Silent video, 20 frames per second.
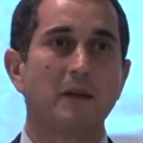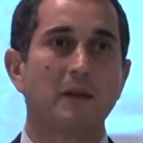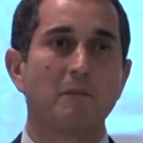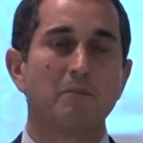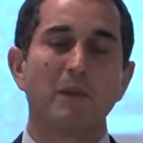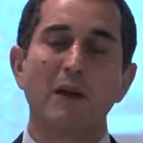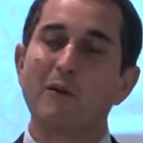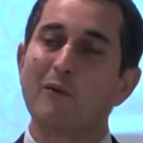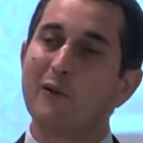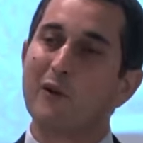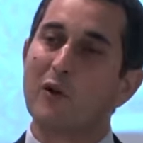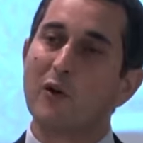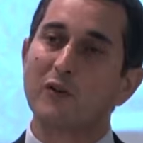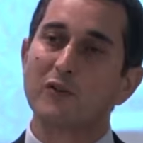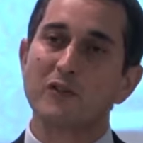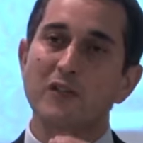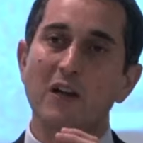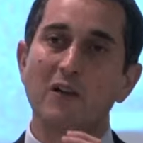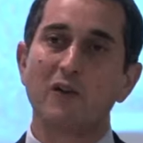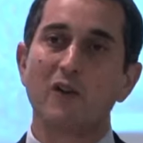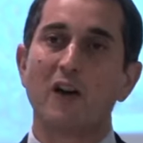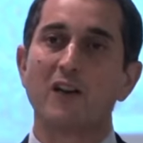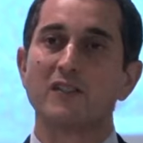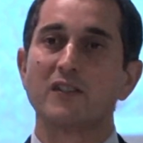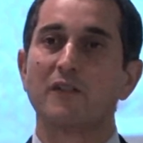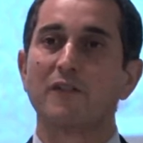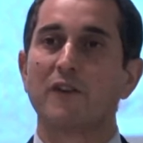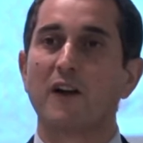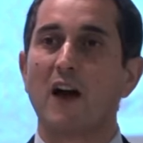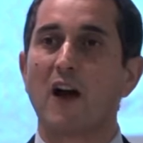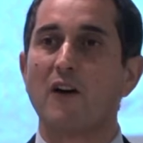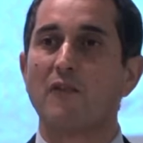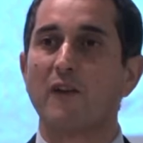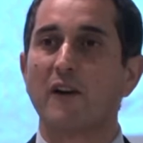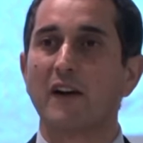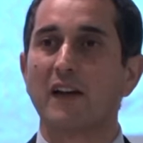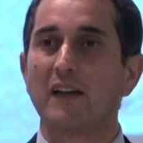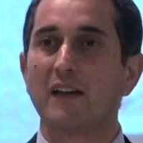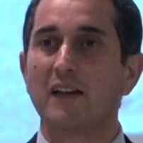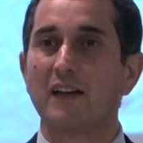May we look to the cross of
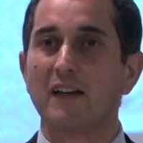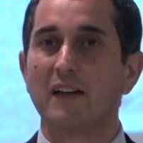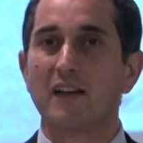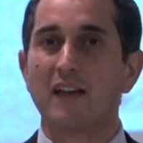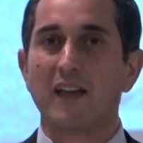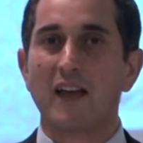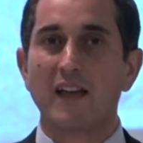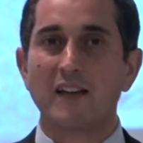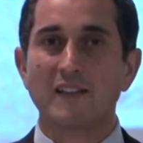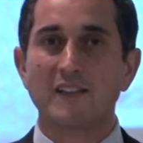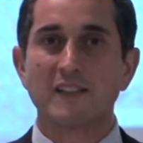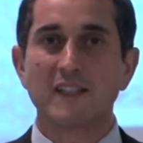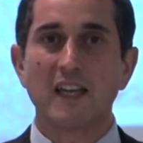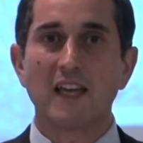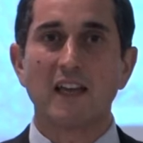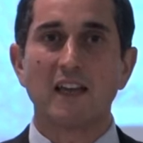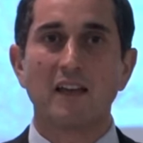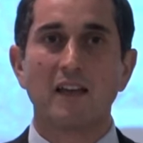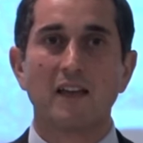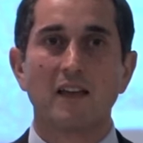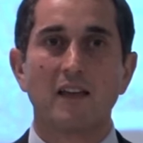Calvary and see